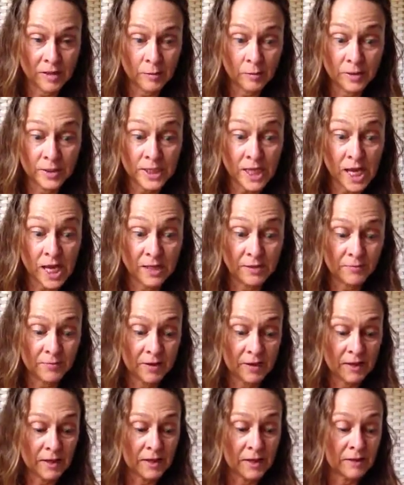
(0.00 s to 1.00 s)
They were dead,
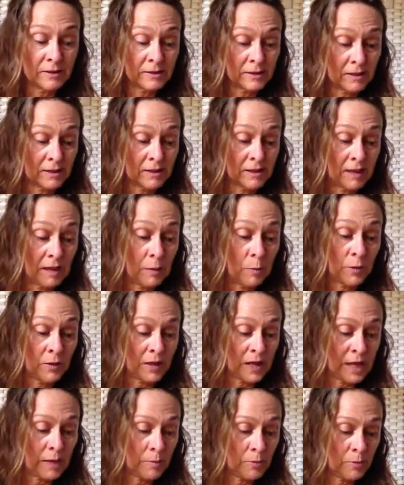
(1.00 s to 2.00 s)
and they
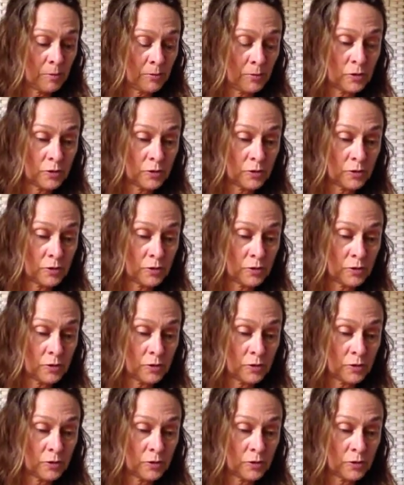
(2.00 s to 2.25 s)
weren't able